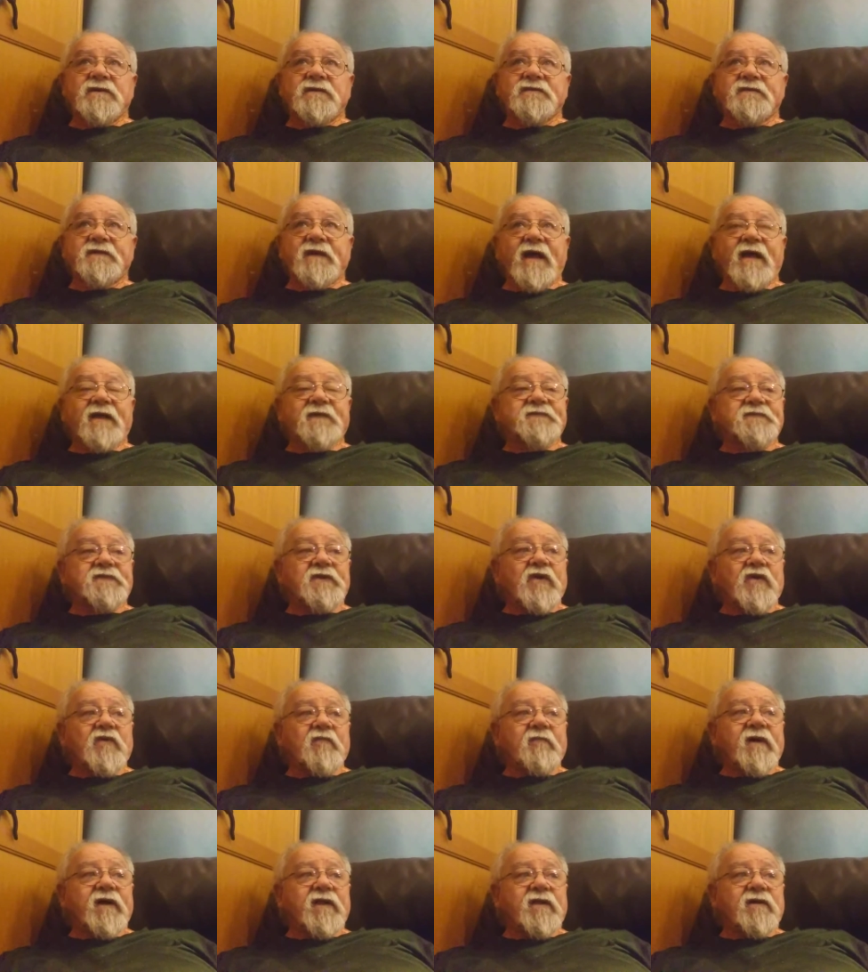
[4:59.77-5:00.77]
tax and all
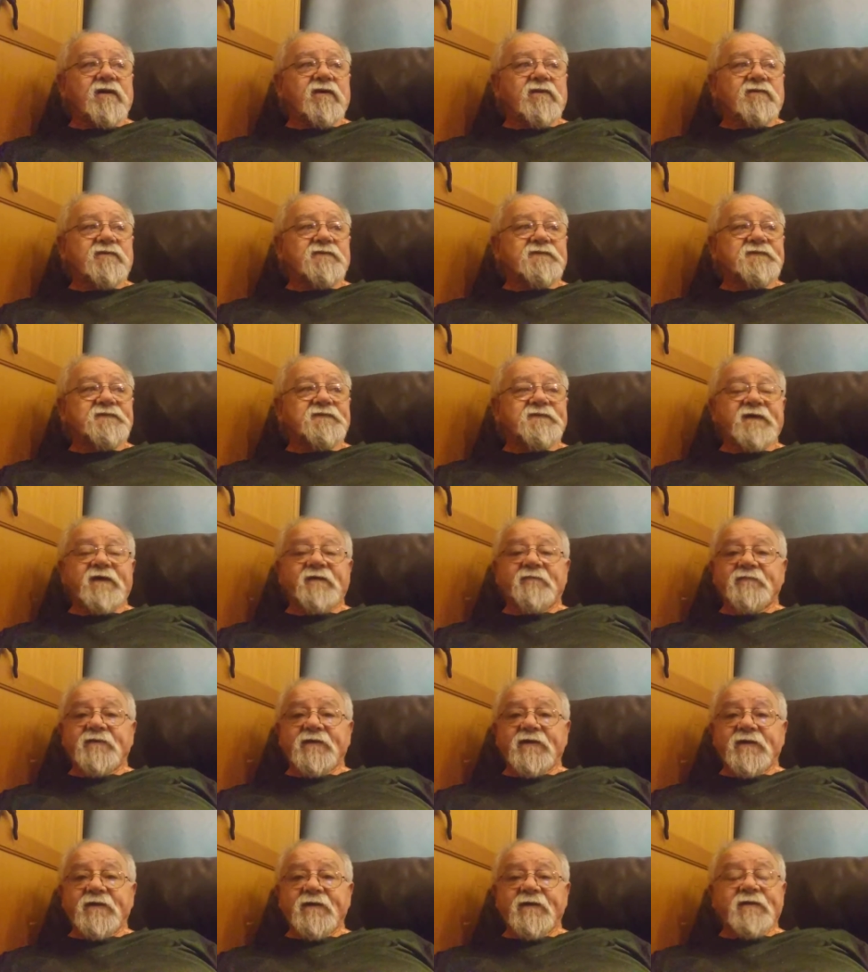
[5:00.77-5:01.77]
about a hundred and
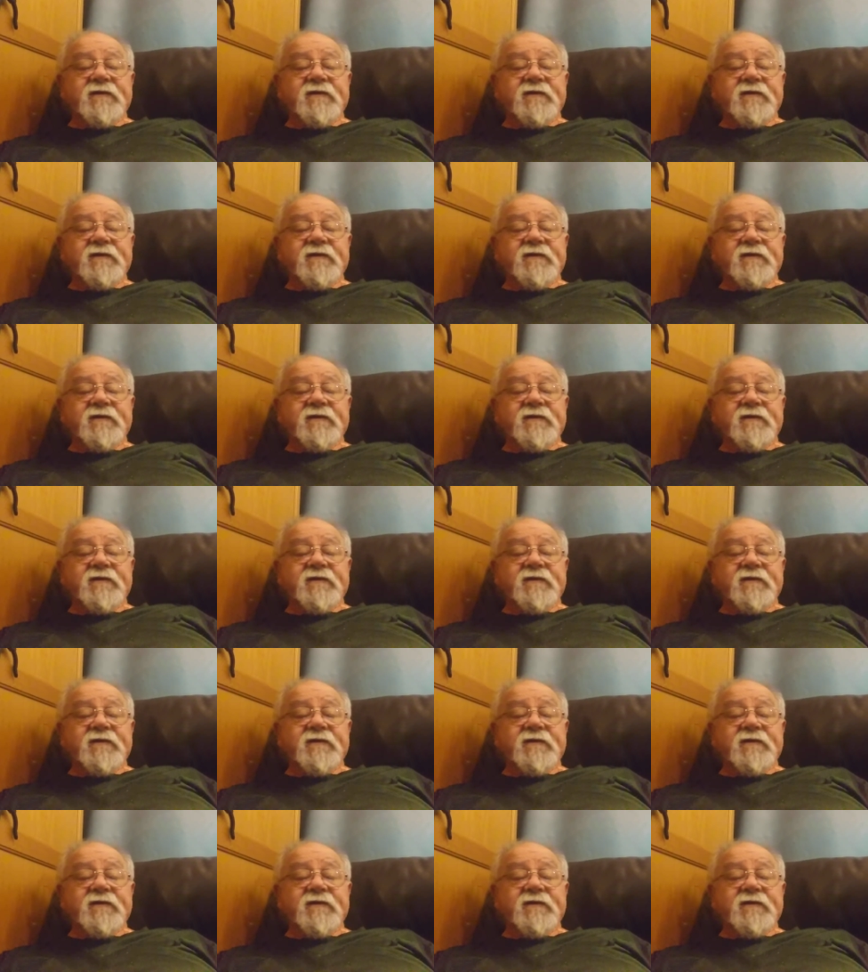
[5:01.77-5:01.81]
seventy.